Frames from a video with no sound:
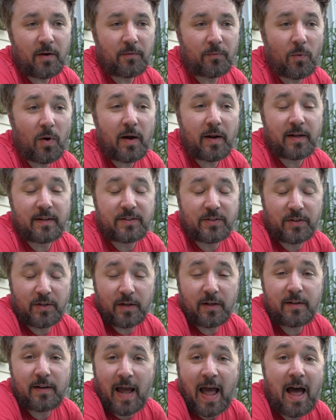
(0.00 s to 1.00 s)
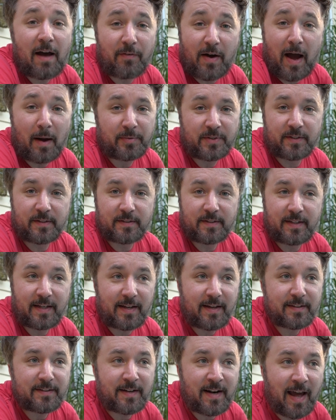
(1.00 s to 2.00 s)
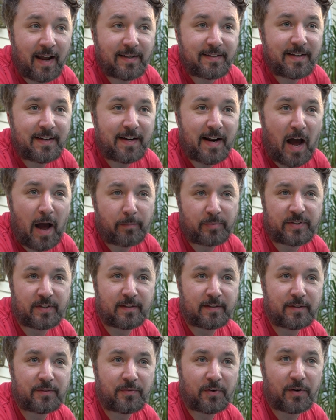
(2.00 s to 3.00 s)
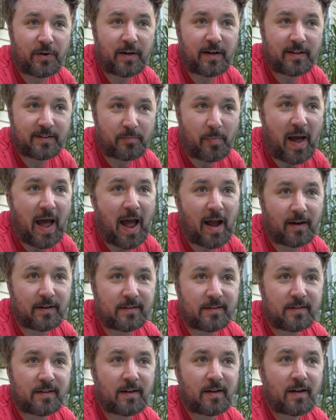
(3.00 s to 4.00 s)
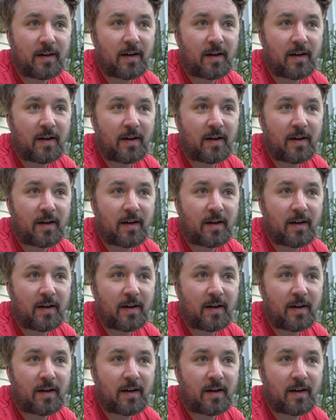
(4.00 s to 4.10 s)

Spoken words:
one, it's good to have options. He has 19 options for his bags,